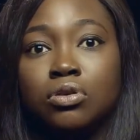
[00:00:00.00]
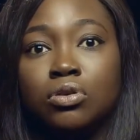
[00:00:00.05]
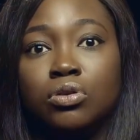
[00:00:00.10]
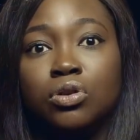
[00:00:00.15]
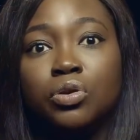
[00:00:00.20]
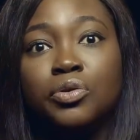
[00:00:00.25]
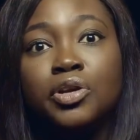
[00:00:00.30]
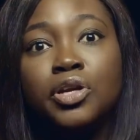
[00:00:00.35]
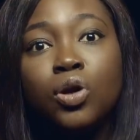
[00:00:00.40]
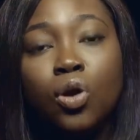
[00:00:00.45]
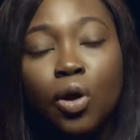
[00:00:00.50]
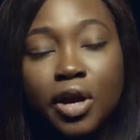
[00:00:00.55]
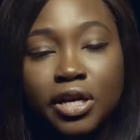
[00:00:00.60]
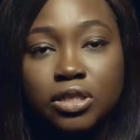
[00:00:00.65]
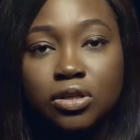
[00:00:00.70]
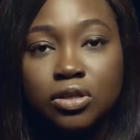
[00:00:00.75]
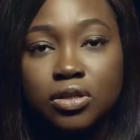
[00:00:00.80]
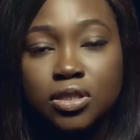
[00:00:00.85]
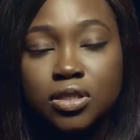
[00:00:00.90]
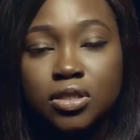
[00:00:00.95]
Olori
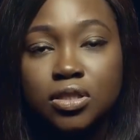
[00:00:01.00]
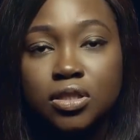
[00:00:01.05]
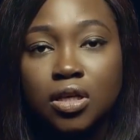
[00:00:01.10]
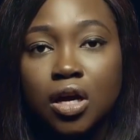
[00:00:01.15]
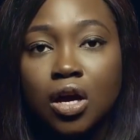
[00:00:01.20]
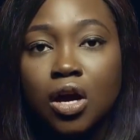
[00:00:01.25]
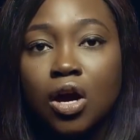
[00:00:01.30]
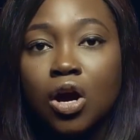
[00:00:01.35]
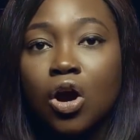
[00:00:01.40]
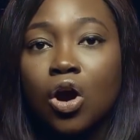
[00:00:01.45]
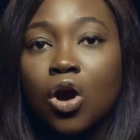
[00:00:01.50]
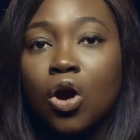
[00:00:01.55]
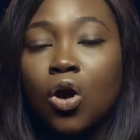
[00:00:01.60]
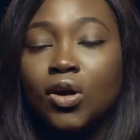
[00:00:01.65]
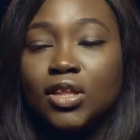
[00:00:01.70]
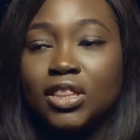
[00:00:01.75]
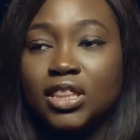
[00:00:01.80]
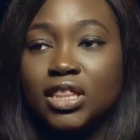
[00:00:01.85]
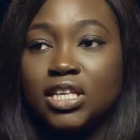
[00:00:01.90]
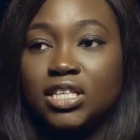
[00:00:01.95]
Koitos
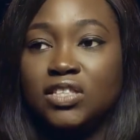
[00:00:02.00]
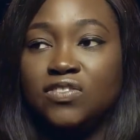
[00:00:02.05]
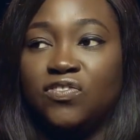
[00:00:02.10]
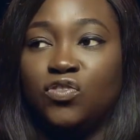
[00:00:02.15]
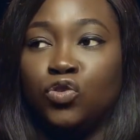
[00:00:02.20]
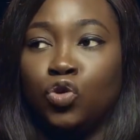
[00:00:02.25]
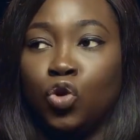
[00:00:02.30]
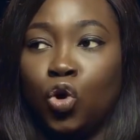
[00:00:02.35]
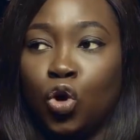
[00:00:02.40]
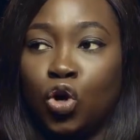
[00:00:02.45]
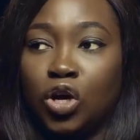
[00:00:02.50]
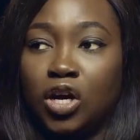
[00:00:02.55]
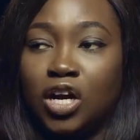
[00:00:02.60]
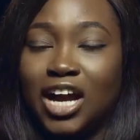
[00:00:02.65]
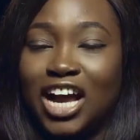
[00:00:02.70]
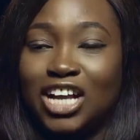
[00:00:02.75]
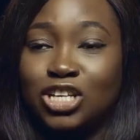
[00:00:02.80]
on this vlog.